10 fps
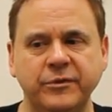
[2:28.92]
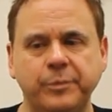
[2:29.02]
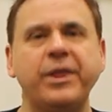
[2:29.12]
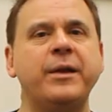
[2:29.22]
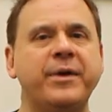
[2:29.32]

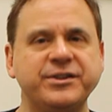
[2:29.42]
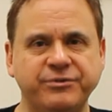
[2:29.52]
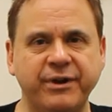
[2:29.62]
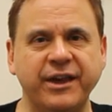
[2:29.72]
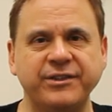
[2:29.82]
to play to my
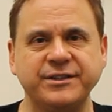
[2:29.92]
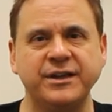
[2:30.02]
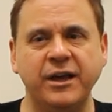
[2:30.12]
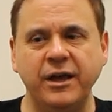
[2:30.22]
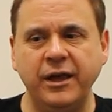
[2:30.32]

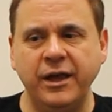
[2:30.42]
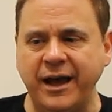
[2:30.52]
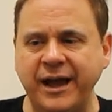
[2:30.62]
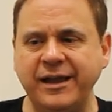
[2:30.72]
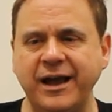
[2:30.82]
strengths.
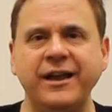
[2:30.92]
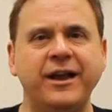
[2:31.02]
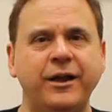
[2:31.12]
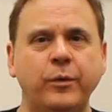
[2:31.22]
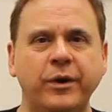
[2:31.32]
I, I
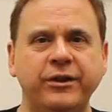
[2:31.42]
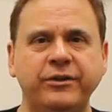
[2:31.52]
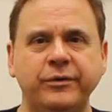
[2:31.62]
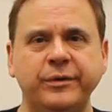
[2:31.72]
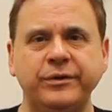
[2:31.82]
kind of wanted
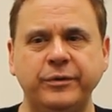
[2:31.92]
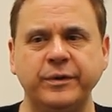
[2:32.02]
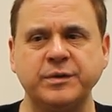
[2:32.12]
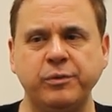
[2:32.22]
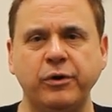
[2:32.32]
to to
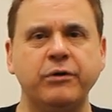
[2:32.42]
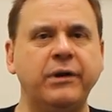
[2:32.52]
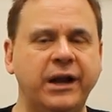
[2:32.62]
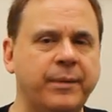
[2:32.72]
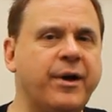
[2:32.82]
explore
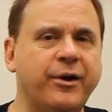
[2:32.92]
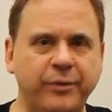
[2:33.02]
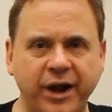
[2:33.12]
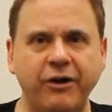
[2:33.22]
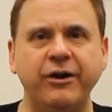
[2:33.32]
creating my
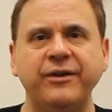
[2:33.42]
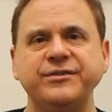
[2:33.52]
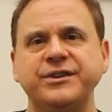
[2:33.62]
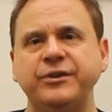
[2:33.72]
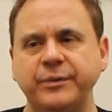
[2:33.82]
own
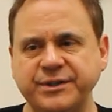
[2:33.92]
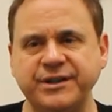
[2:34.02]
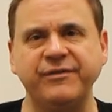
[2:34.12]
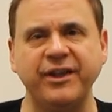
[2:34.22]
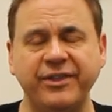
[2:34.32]
narratives, doing
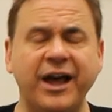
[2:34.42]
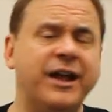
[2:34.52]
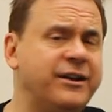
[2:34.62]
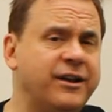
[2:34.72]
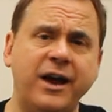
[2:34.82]
stuff like
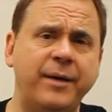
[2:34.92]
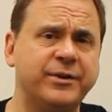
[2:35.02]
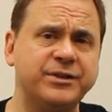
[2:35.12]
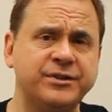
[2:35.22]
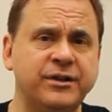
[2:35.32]
that. And
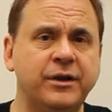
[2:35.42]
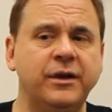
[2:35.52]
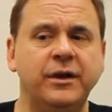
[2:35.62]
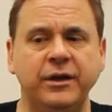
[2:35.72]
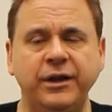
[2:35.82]
comics
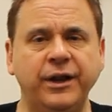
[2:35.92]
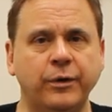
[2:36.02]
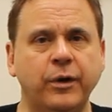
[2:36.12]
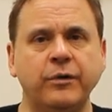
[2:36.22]
you know,